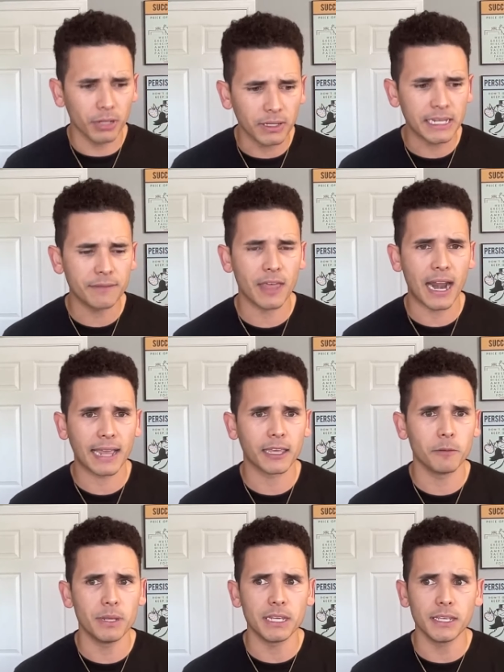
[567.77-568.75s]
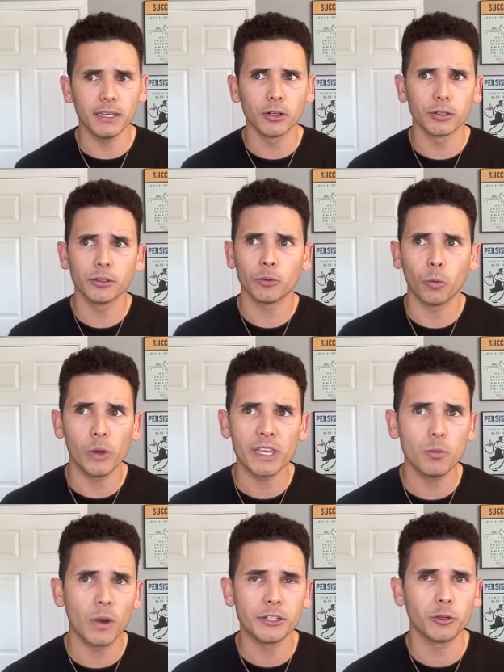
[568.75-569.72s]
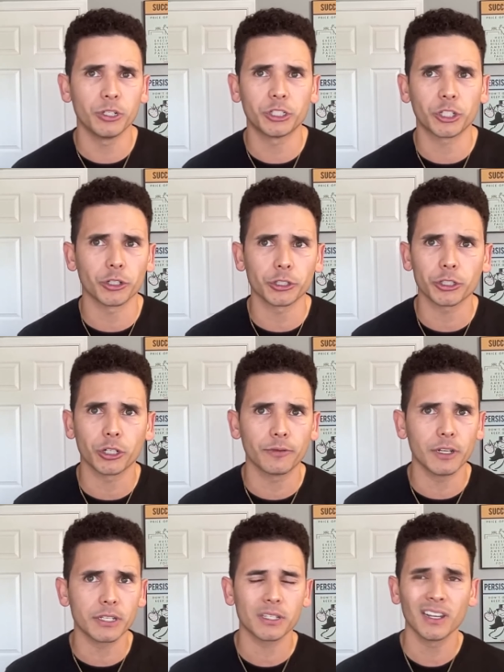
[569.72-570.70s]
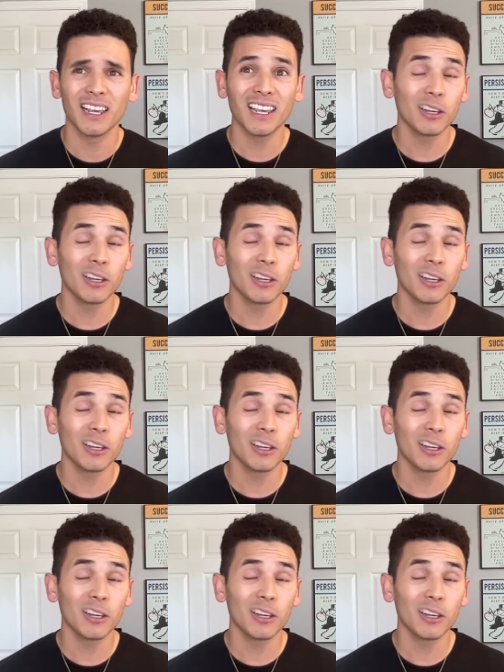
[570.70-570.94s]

believe that I could be healed, we went to a church service.